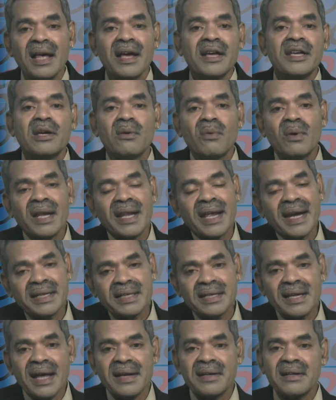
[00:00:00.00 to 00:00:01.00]
you will get
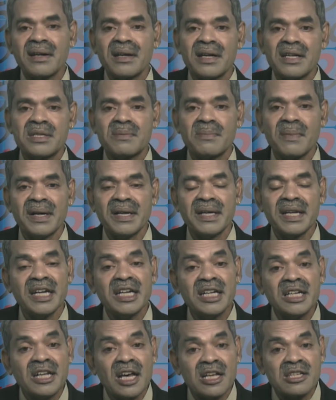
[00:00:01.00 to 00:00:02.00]
an acknowledgement.
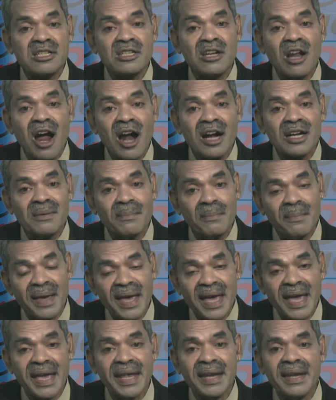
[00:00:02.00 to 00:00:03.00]
It does not
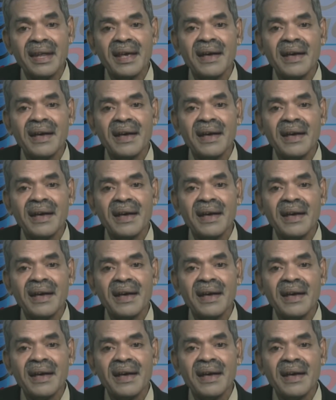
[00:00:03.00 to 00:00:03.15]
mean